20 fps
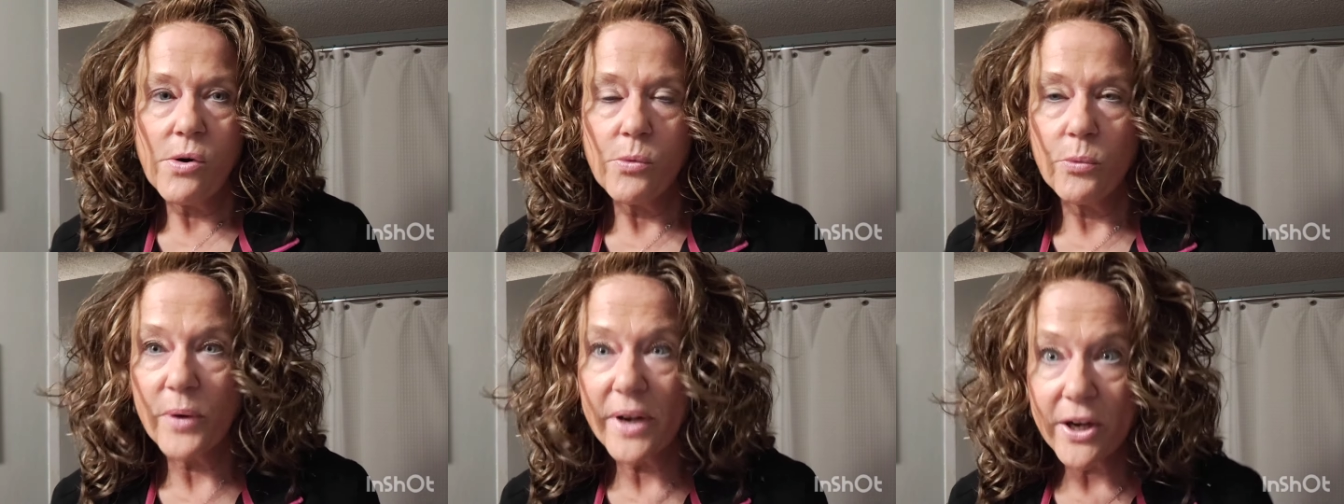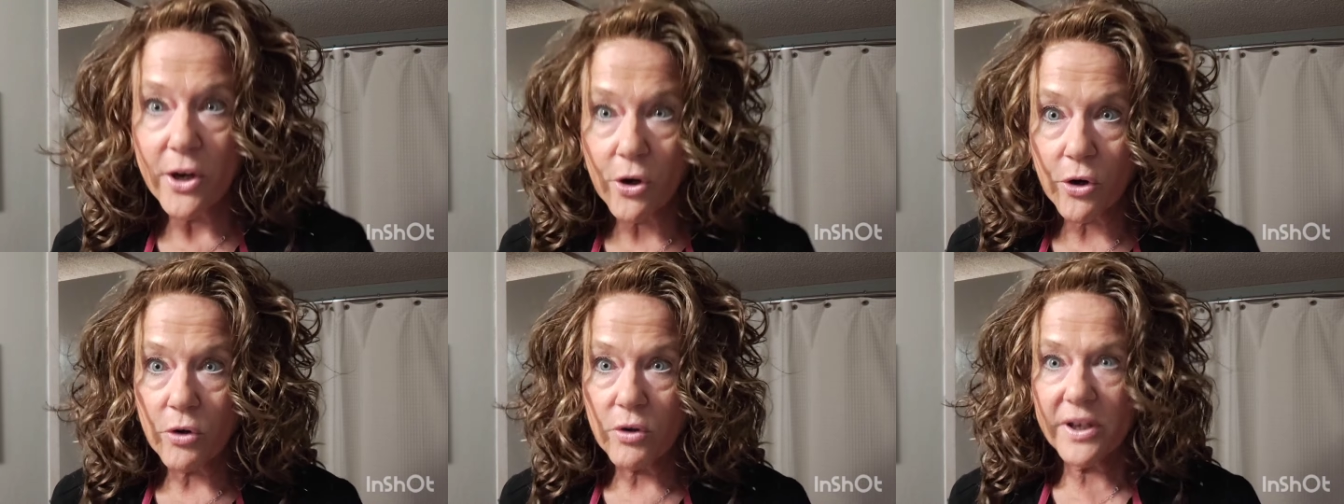
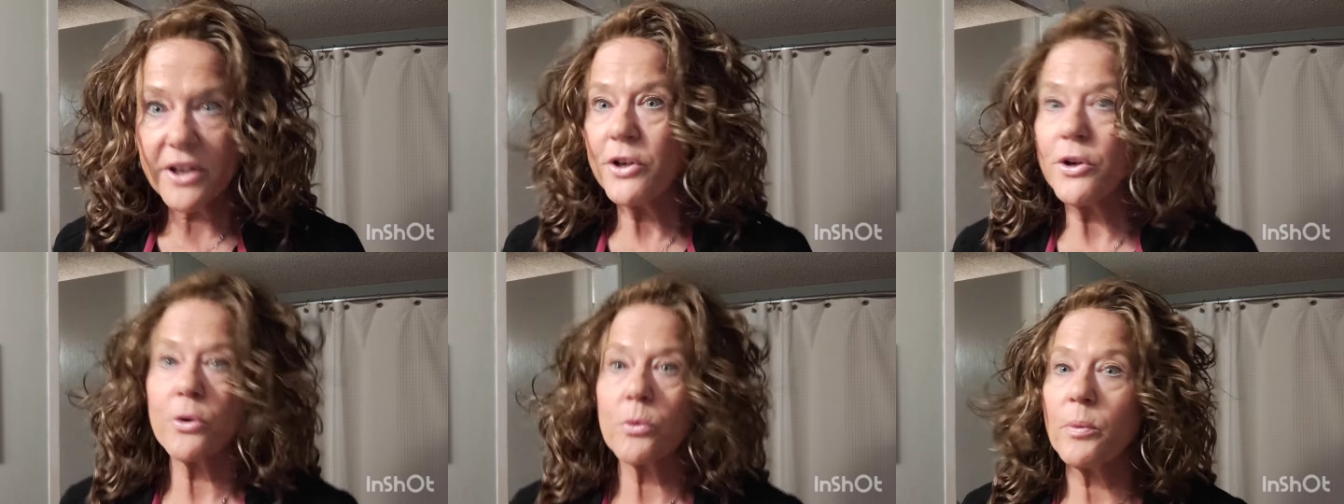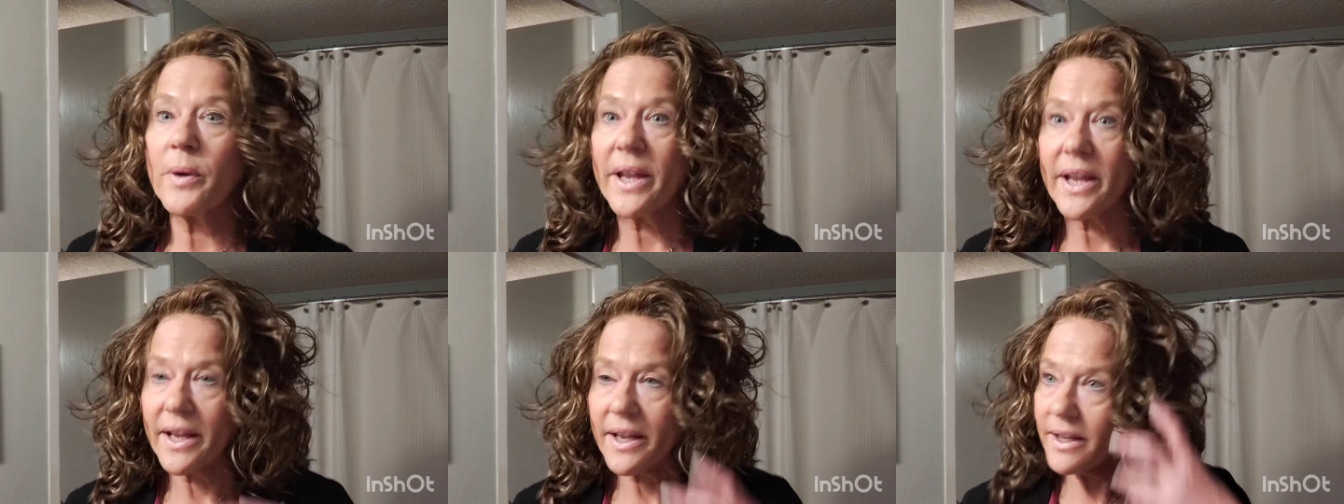recurling your
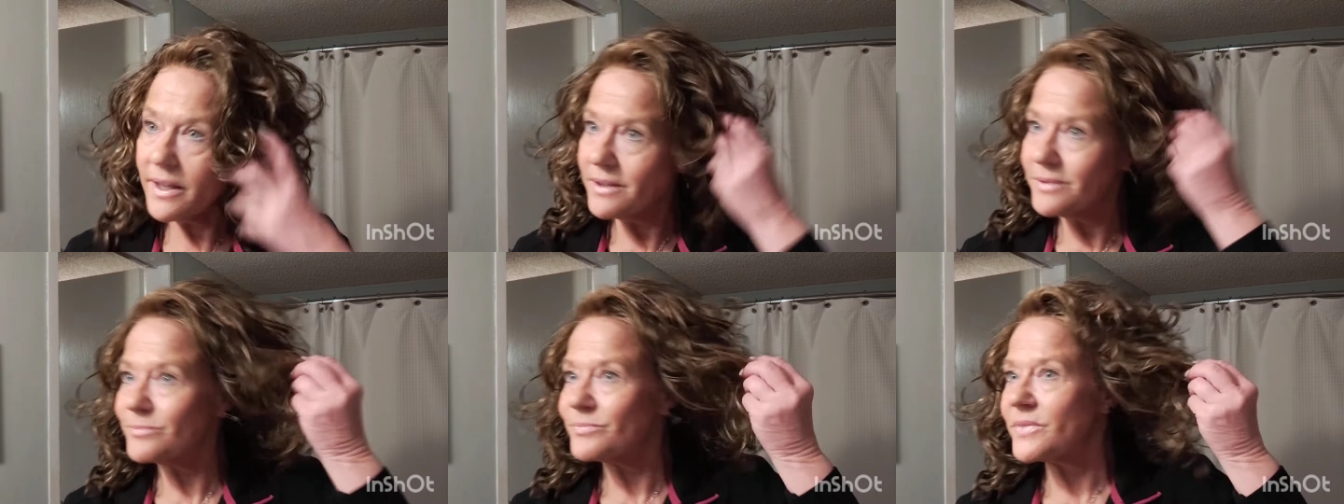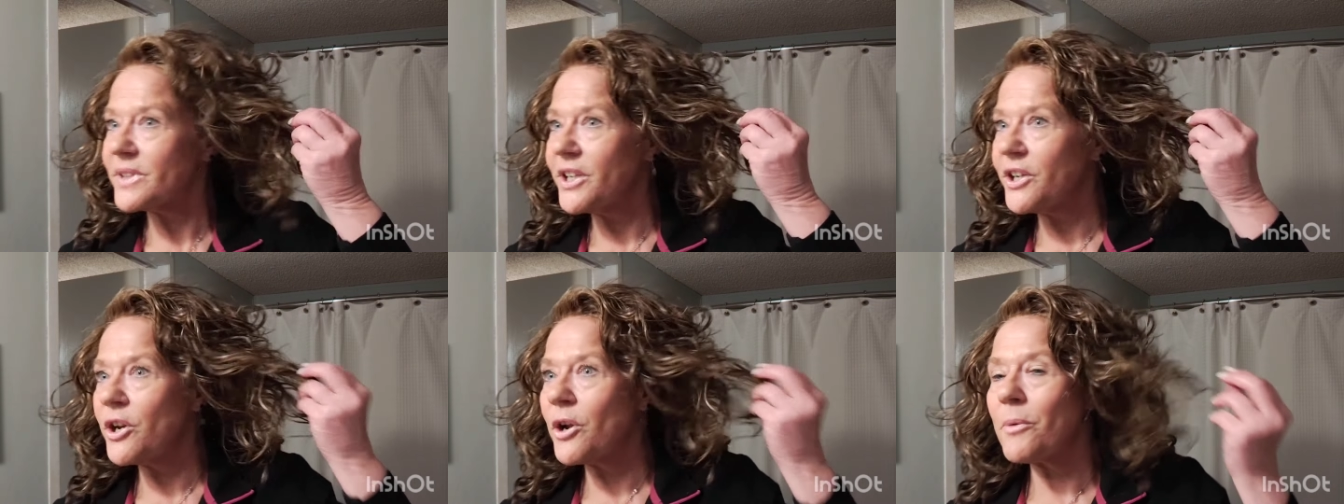wig,
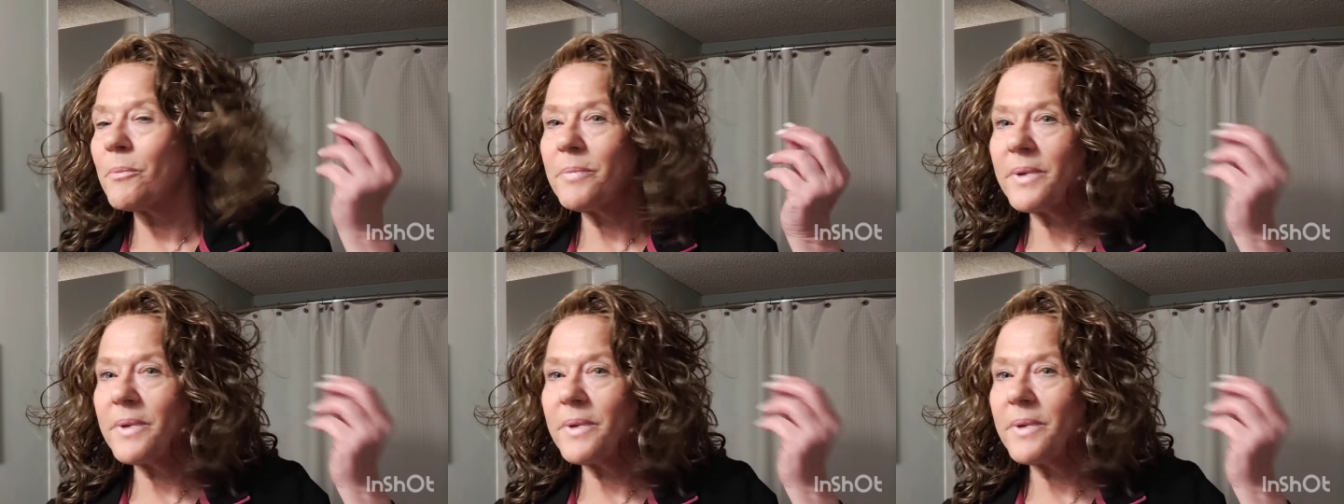you know,